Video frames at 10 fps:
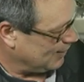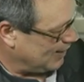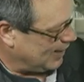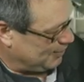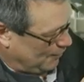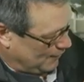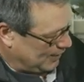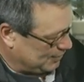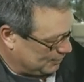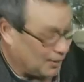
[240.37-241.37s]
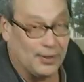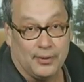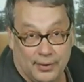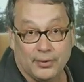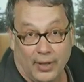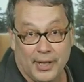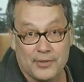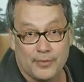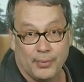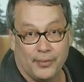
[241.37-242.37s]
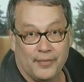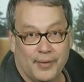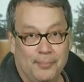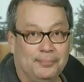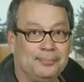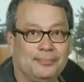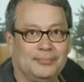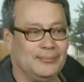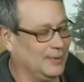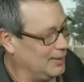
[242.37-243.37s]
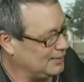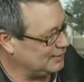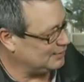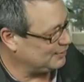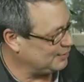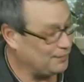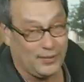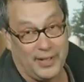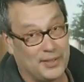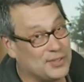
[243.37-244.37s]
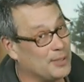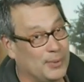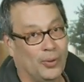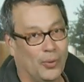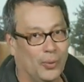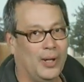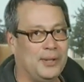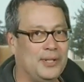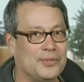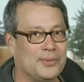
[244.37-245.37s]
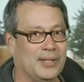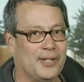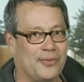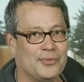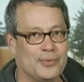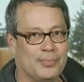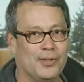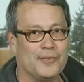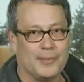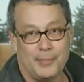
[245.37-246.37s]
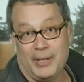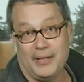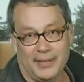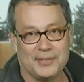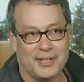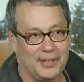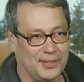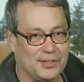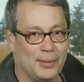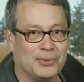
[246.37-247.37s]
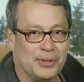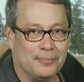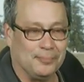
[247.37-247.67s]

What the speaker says: And don't forget to draw the lines for both of them. And you're going to find this is going to be a whole lot easier to get through some proofs by making that second assumption.